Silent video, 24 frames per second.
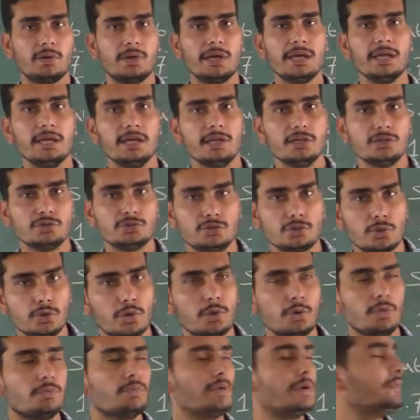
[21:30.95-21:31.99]
Okay,
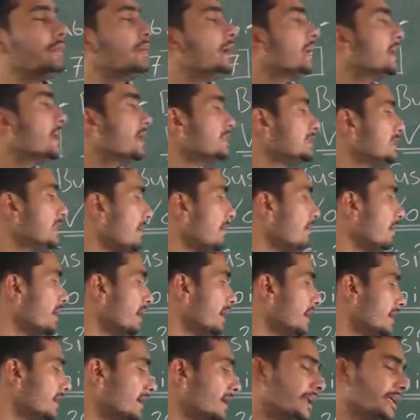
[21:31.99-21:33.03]
so we will rest our
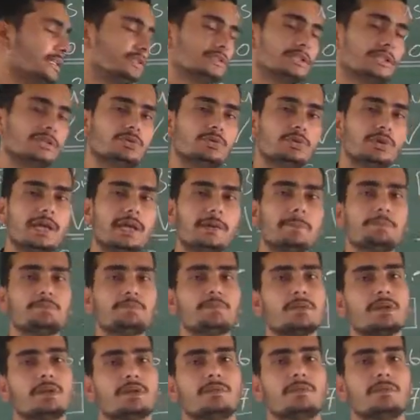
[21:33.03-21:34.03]
here lecture today.